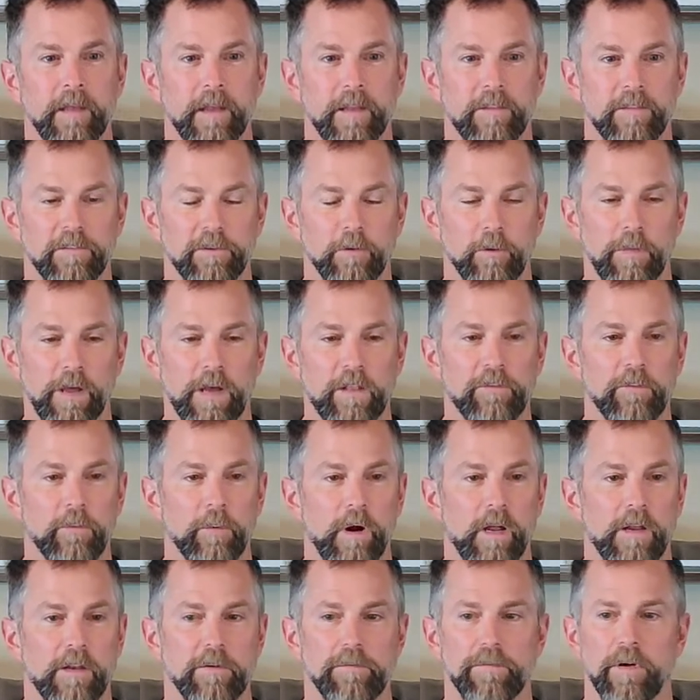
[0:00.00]
And so that's
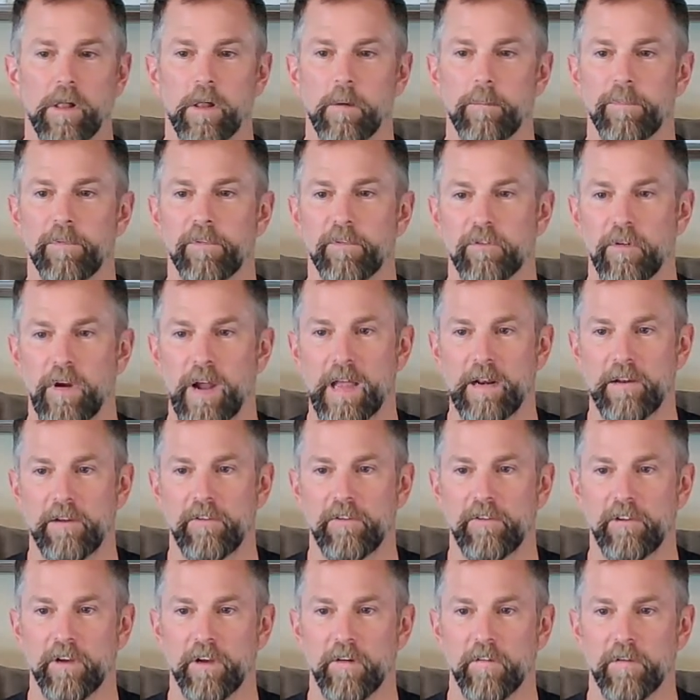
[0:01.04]
where I developed the
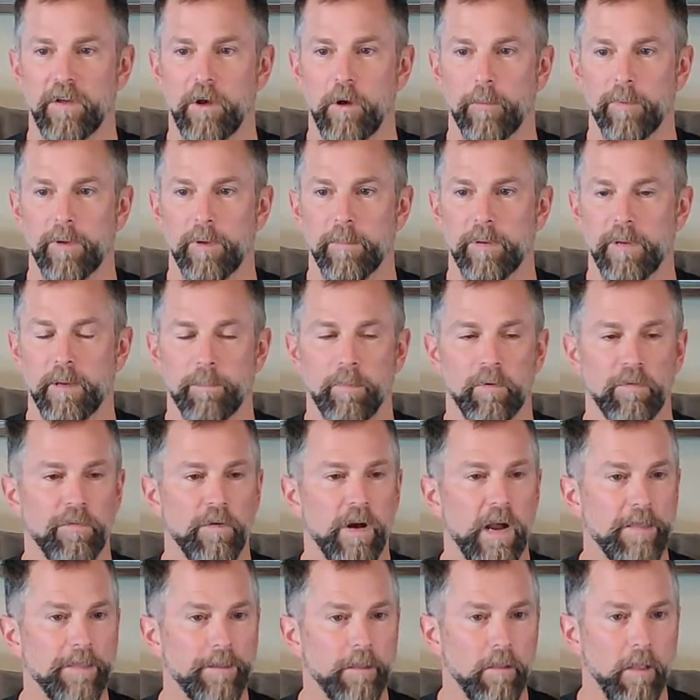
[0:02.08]
strategy of helping people
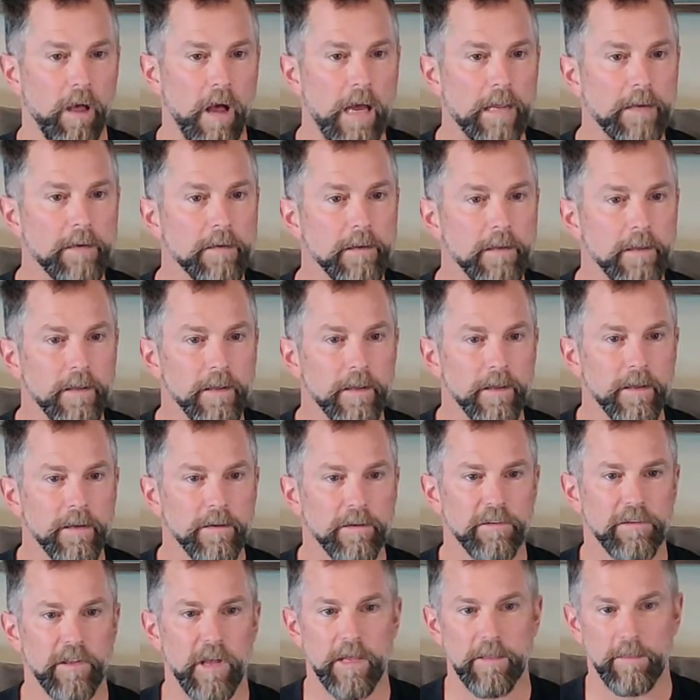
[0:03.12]
find the lot,
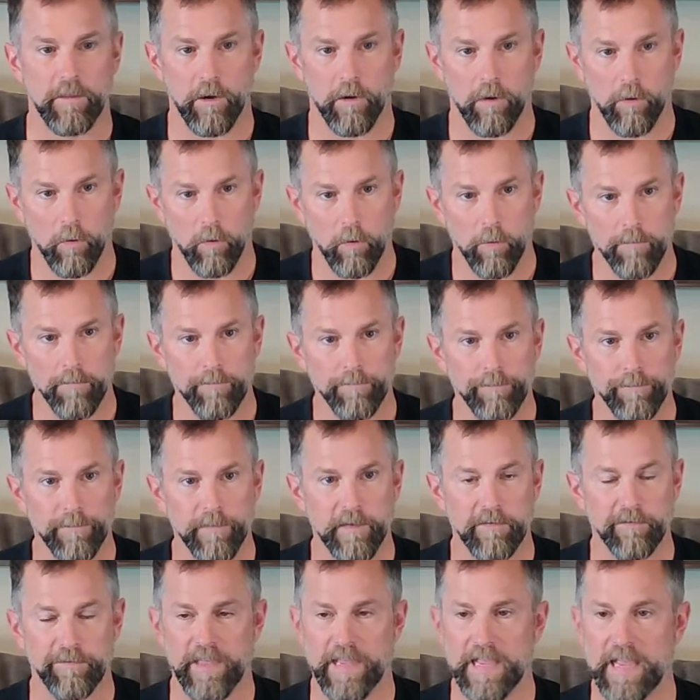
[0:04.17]
design the
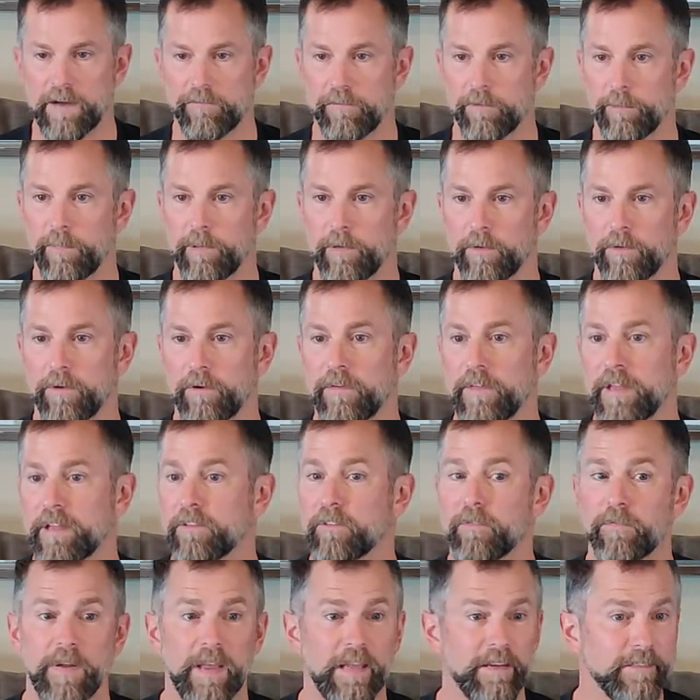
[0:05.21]
home. If they have a builder,
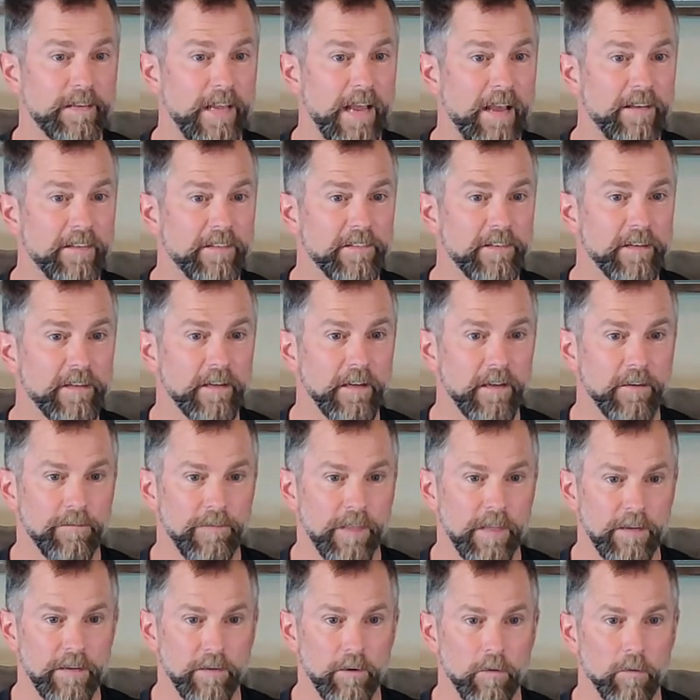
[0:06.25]
that's fantastic. If
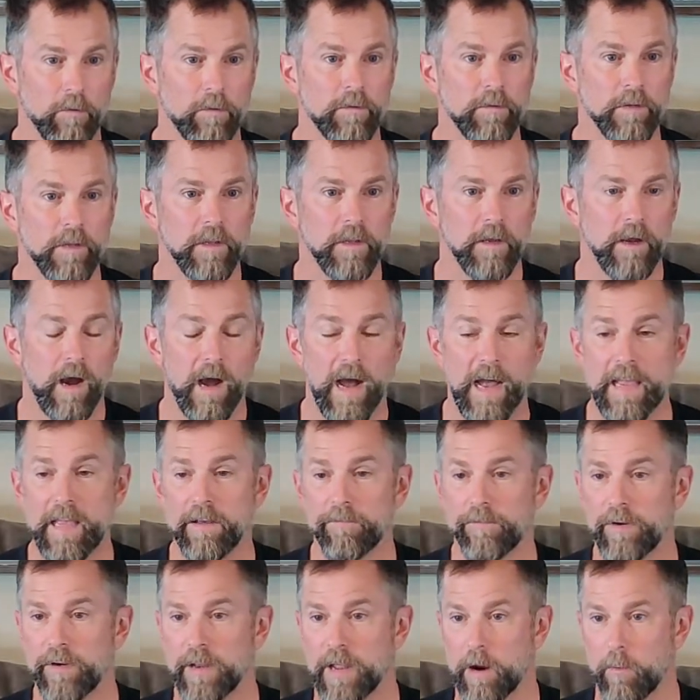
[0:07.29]
they don't, I
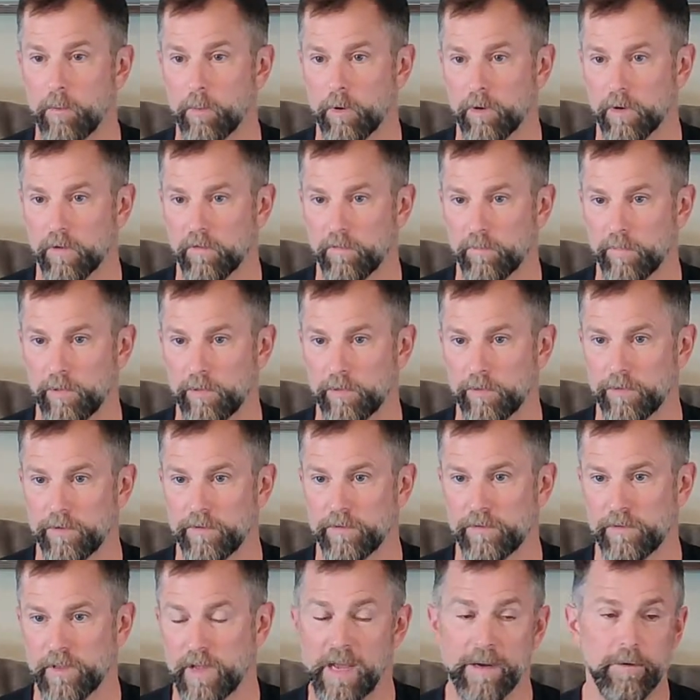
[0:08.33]
have a network of
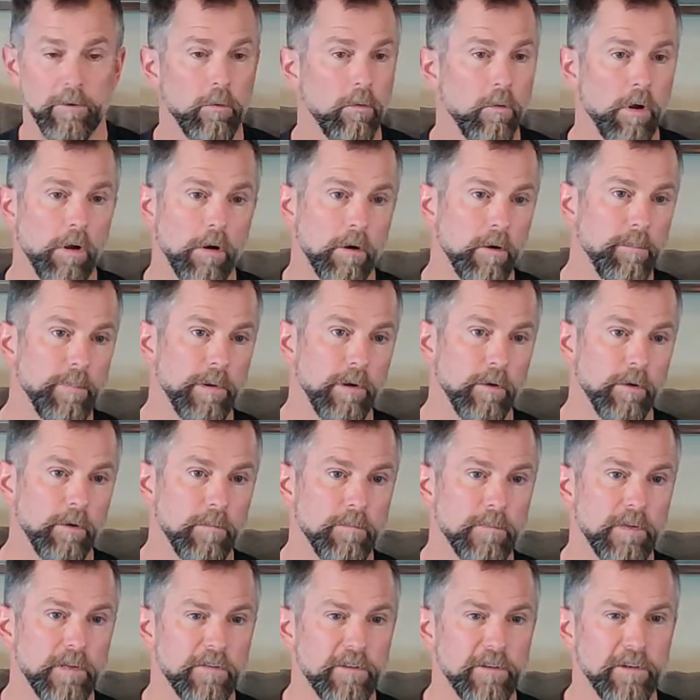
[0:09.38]
builders. I no longer build
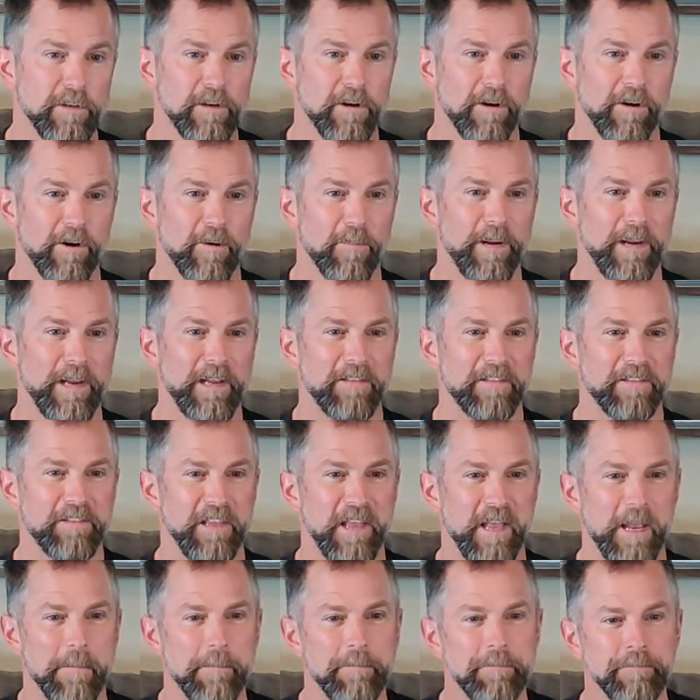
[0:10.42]
them. It's a younger man's
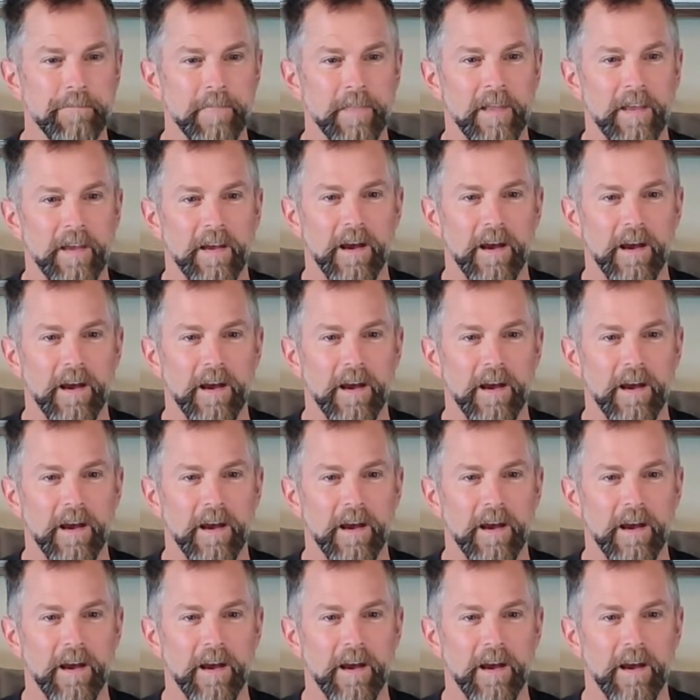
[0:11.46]
game.